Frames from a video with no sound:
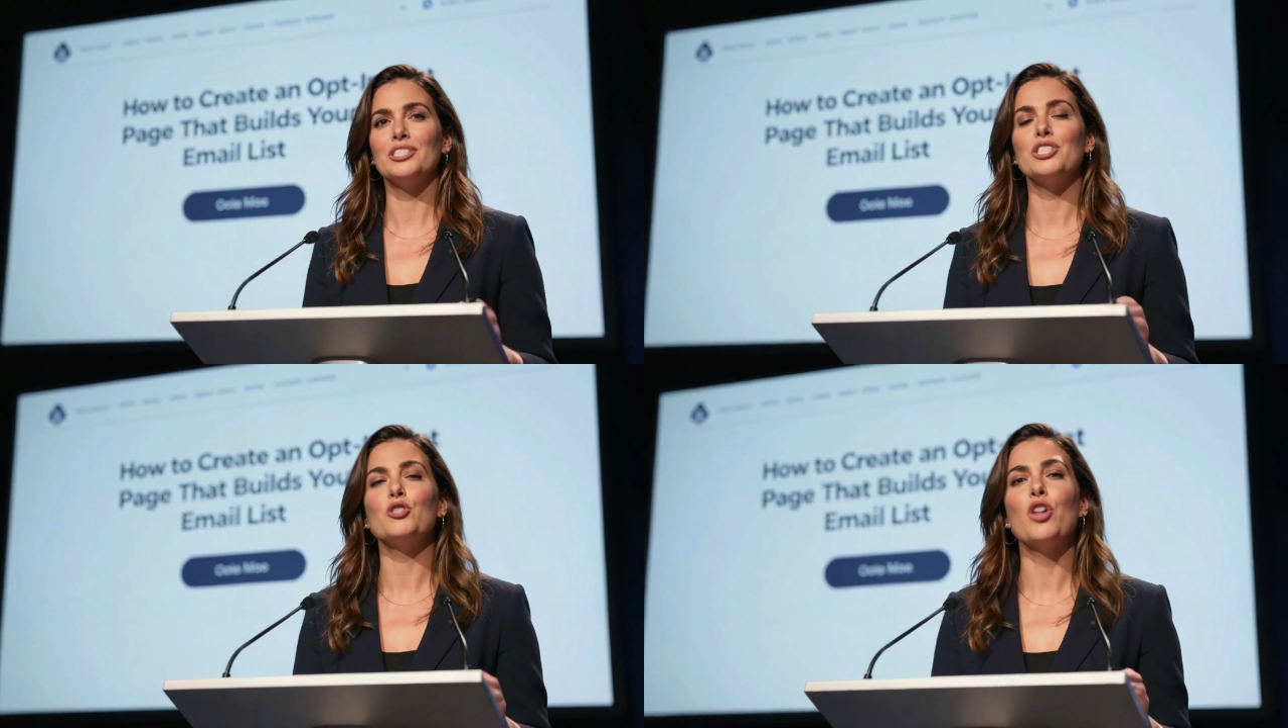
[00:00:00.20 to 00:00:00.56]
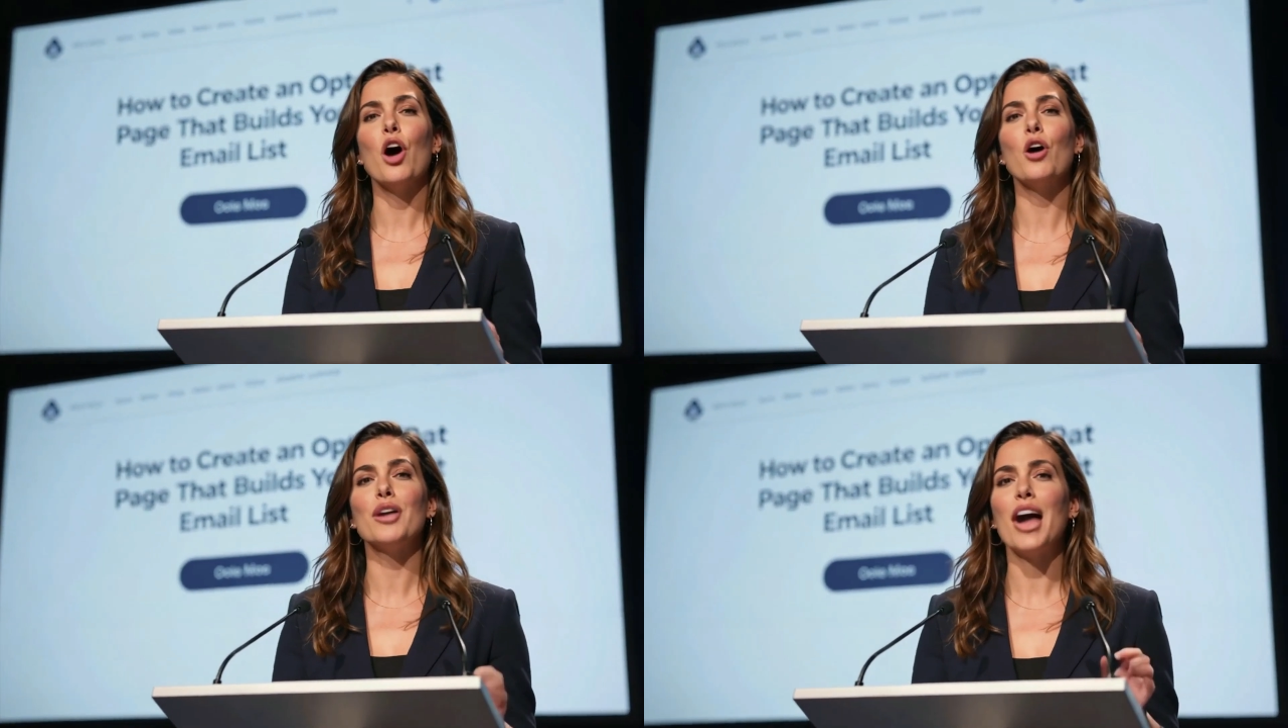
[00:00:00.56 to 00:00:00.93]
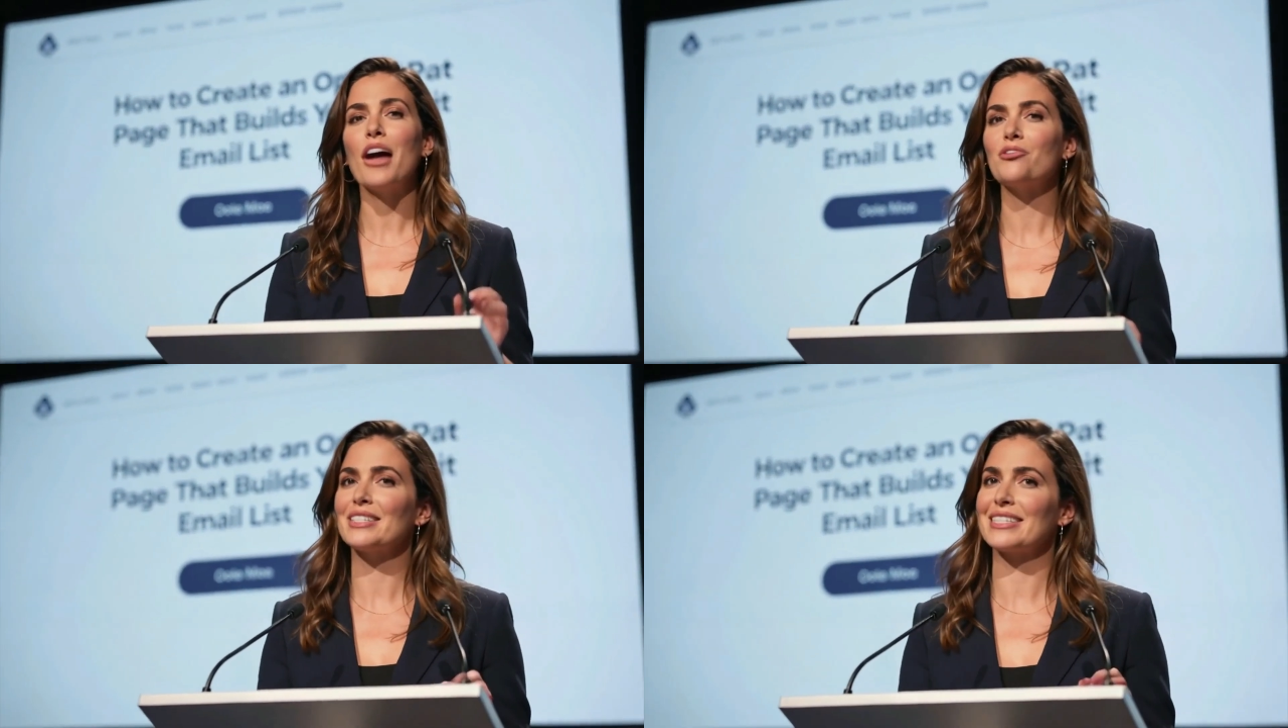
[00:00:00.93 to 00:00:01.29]
Did you know that
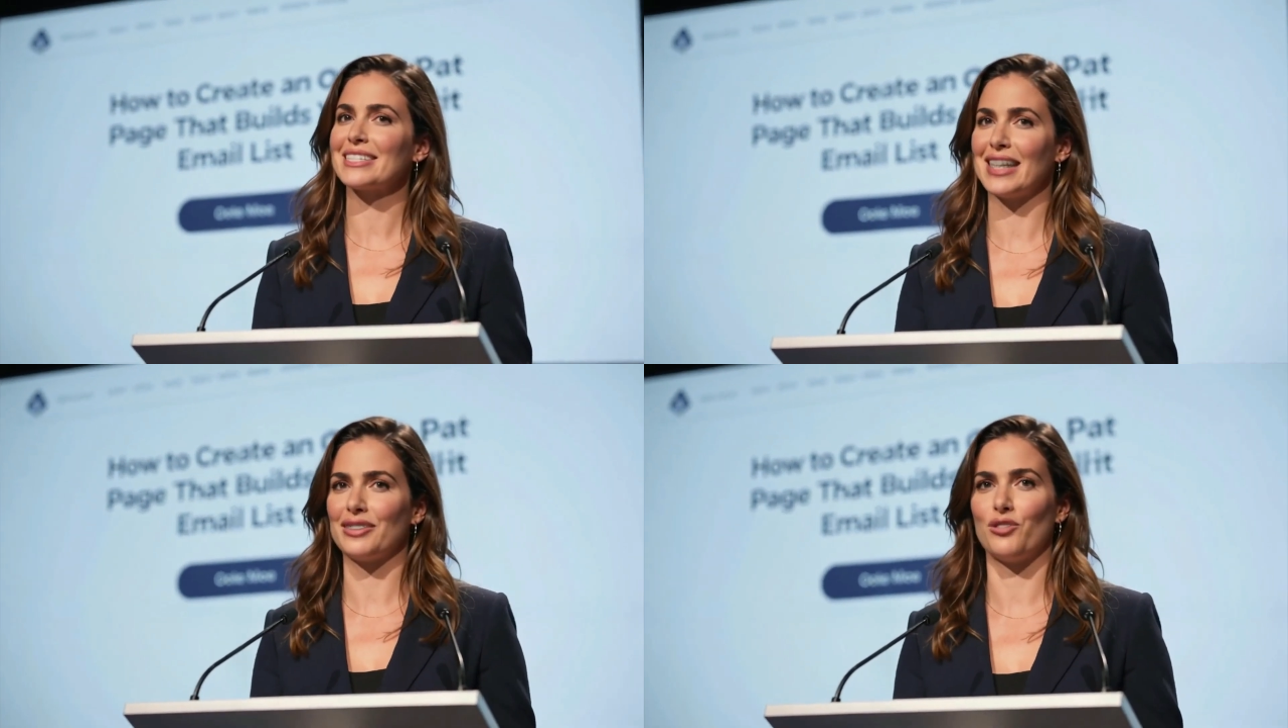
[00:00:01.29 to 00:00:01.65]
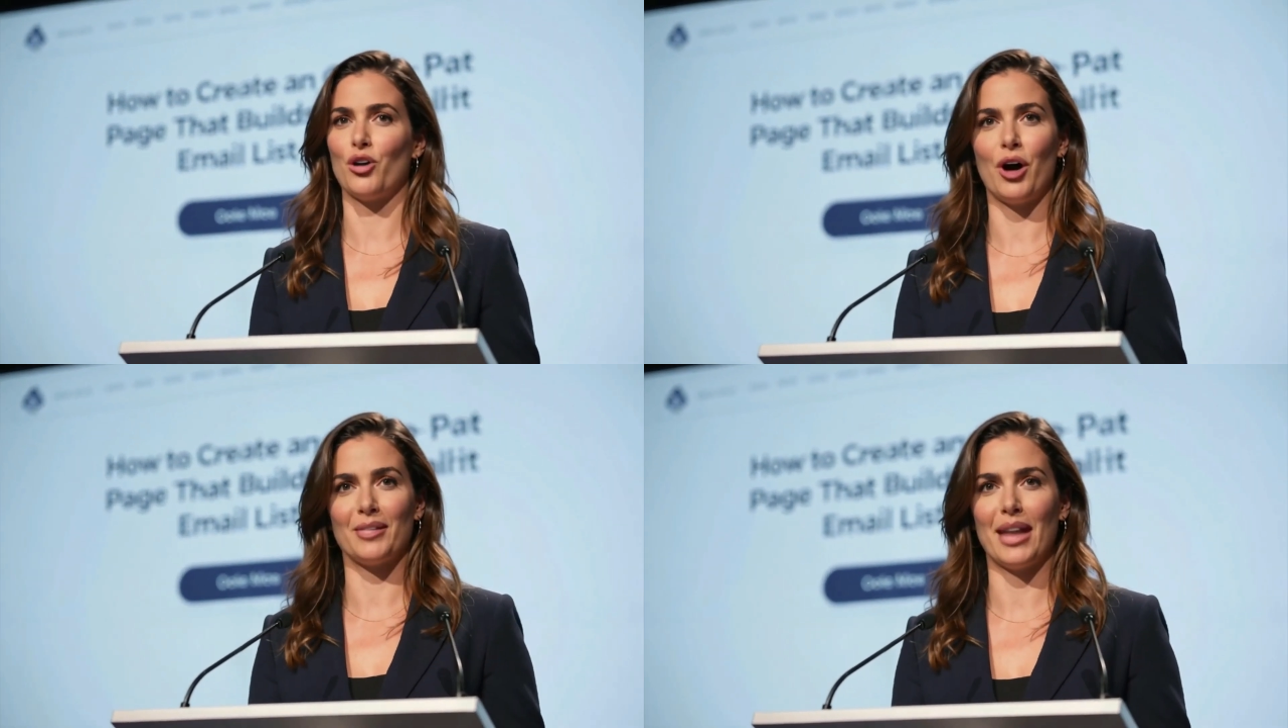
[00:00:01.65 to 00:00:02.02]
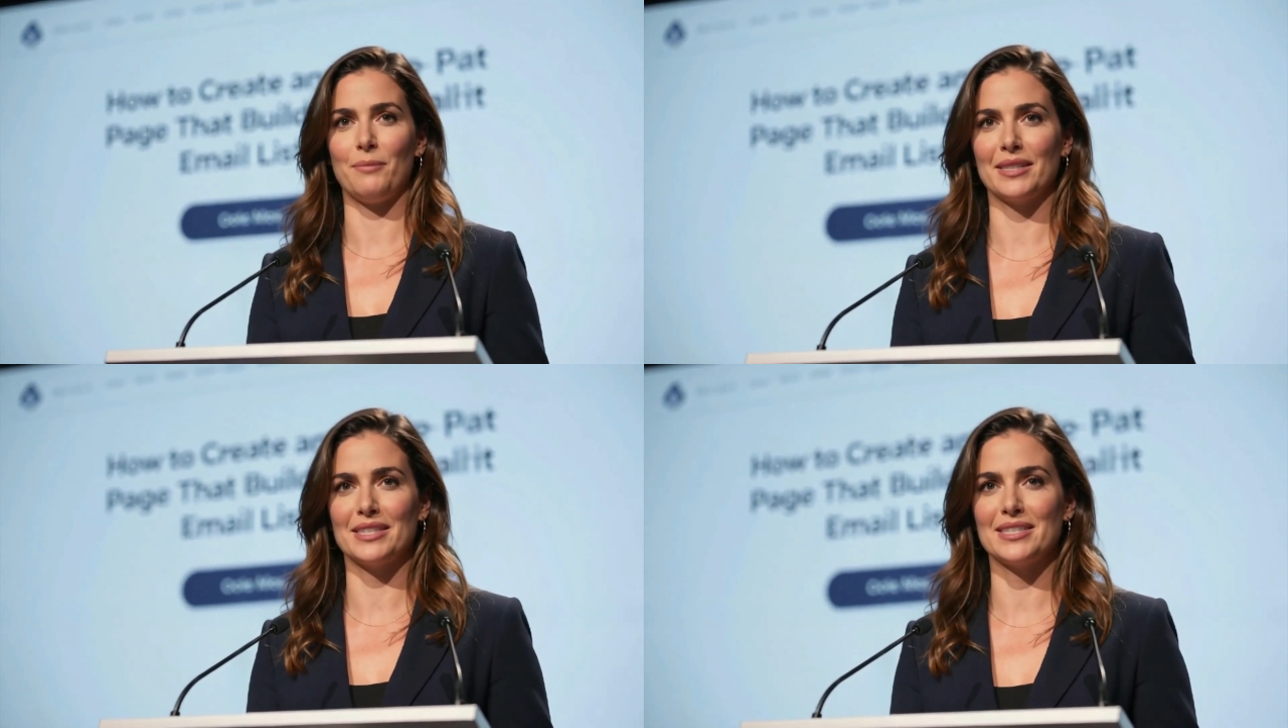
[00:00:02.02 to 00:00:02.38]
every successful online
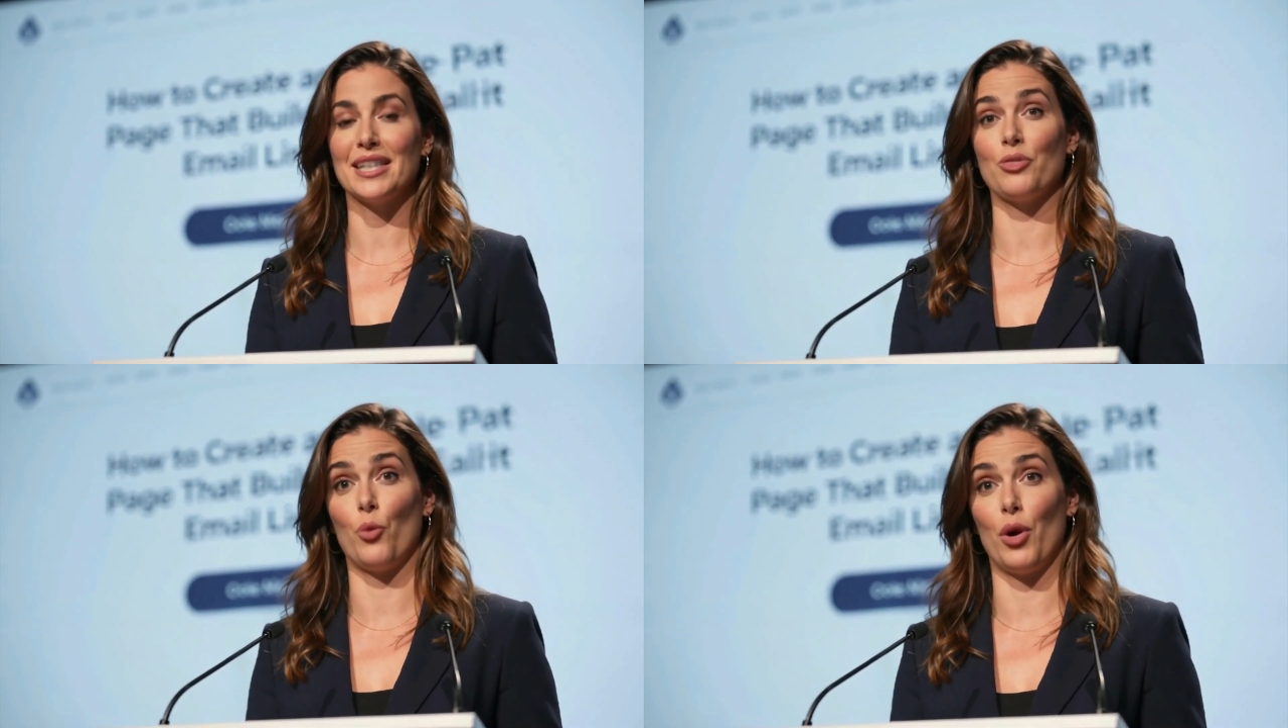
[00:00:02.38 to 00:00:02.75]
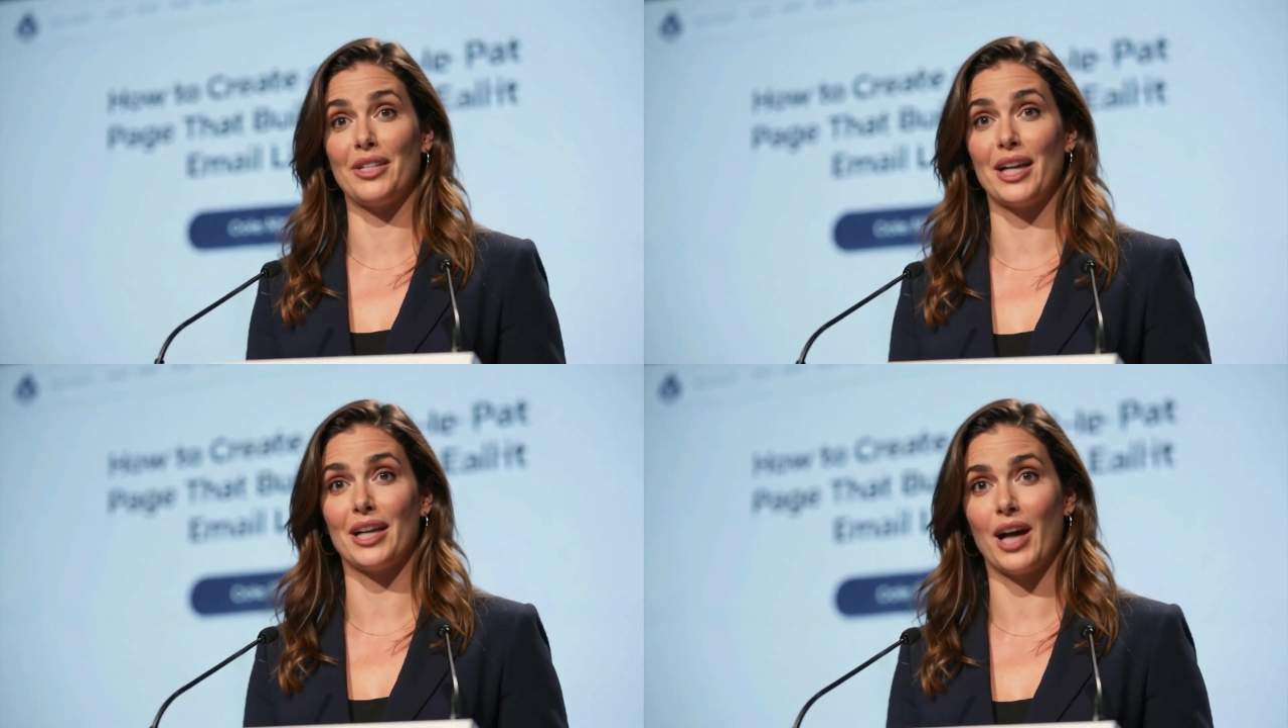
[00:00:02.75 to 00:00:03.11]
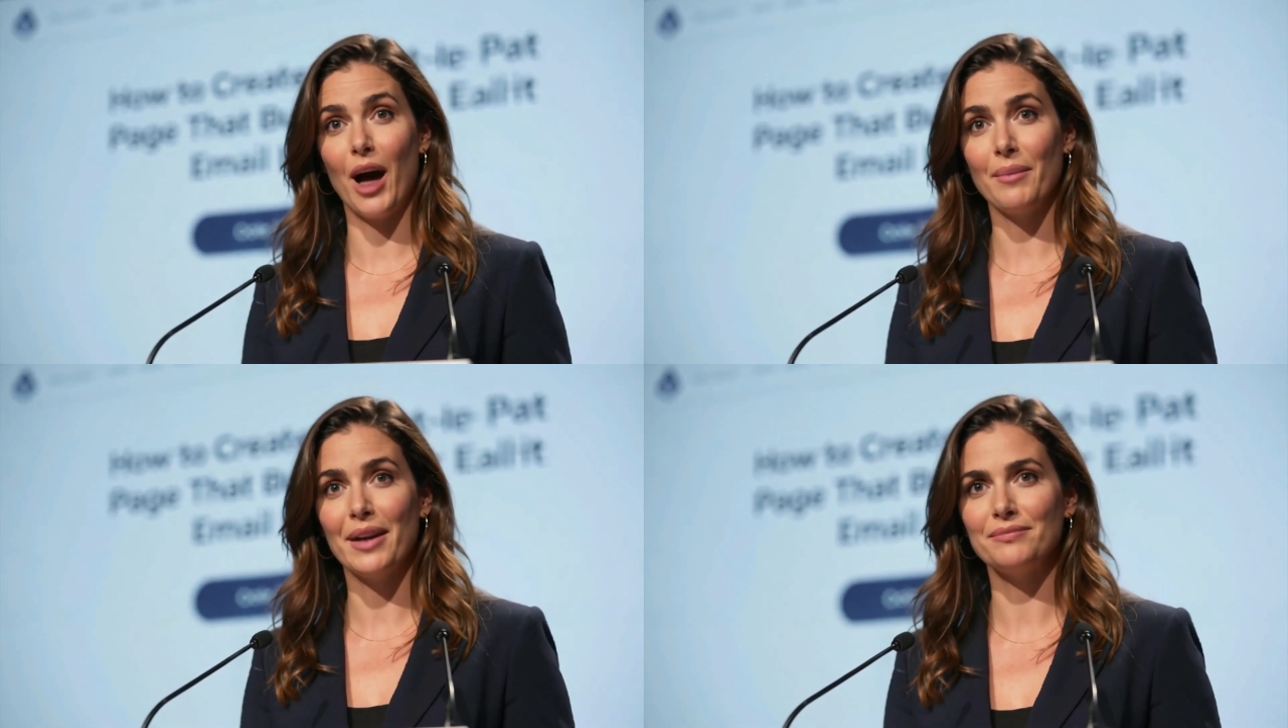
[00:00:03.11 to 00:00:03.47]
business has one thing in
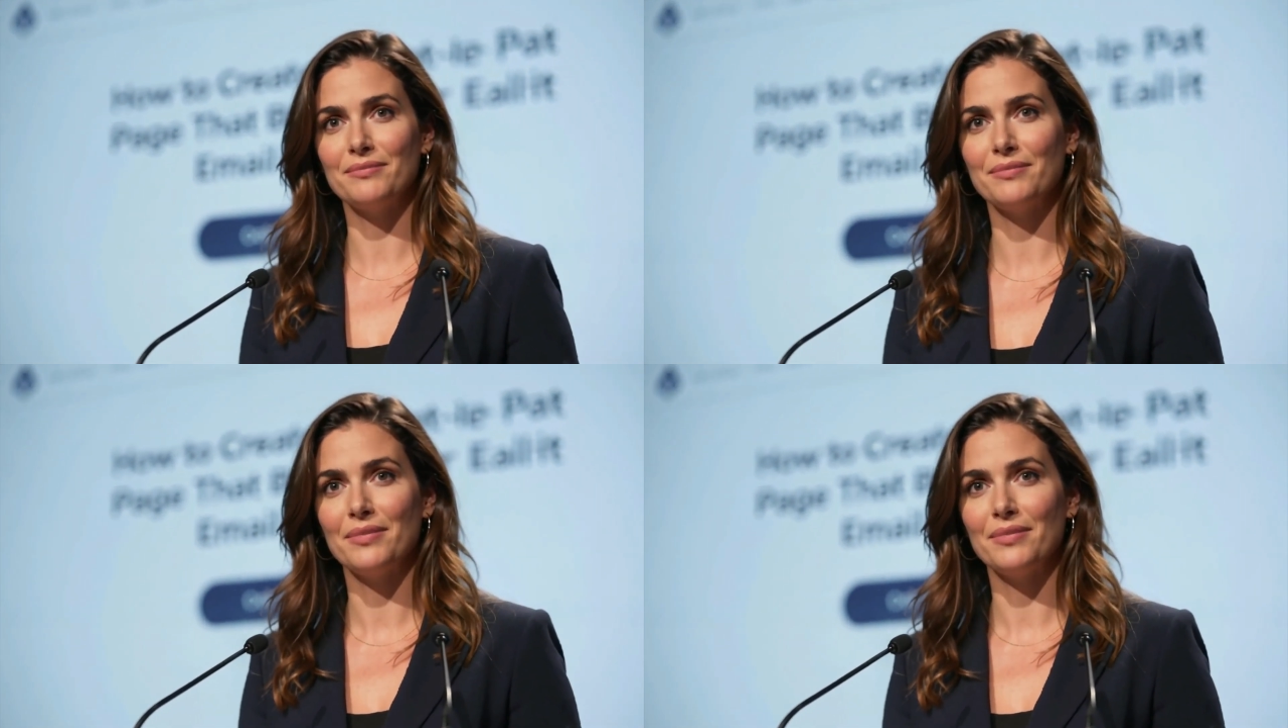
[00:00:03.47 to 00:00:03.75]
common?